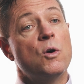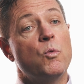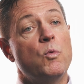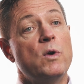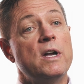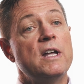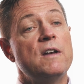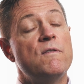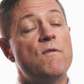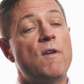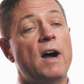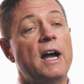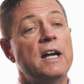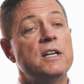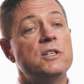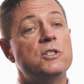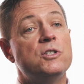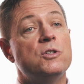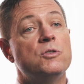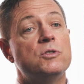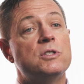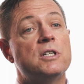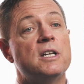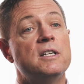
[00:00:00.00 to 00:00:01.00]
We advise
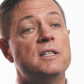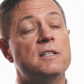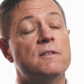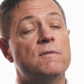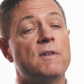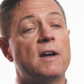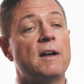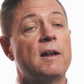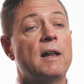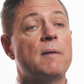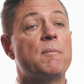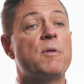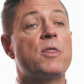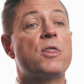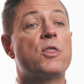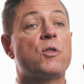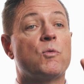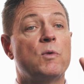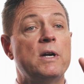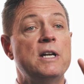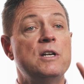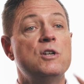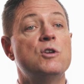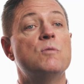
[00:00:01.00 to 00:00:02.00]
you to develop
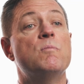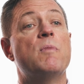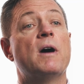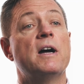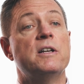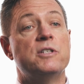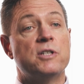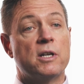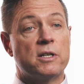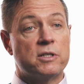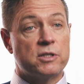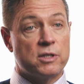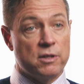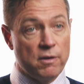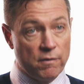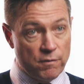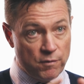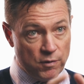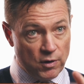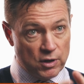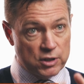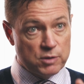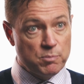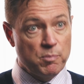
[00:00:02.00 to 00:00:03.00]
three new budgets. The
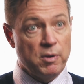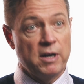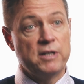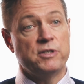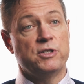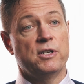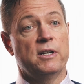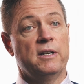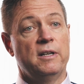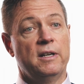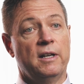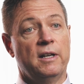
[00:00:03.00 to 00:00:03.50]
first budget,